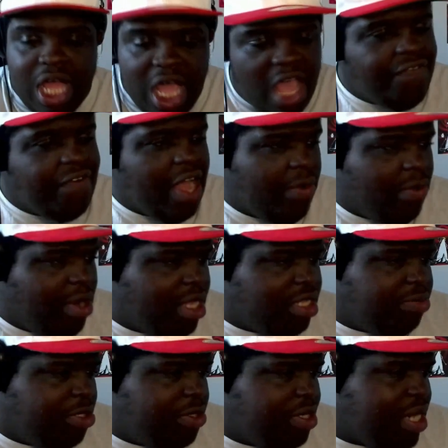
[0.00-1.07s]
If I
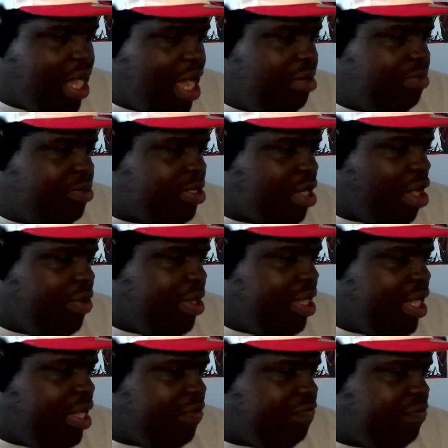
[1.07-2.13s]
was muted, I am sorry.
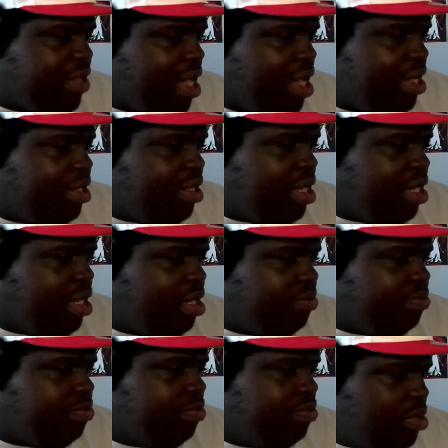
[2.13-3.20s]
If not,
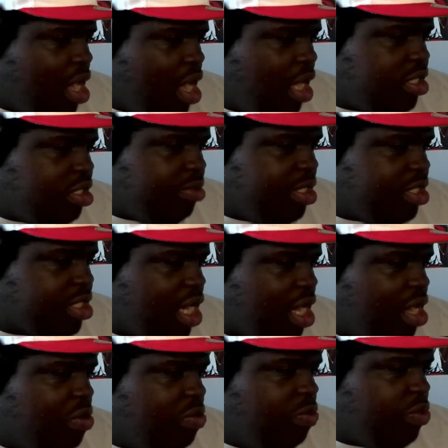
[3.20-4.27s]
awesome, let's
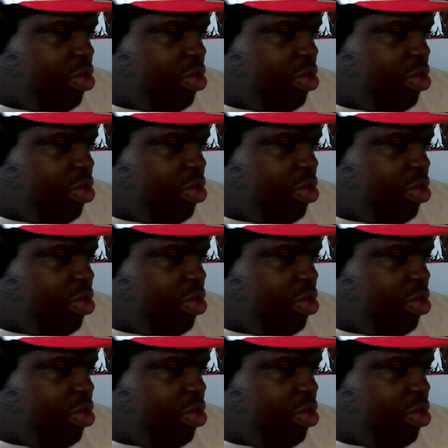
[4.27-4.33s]
go.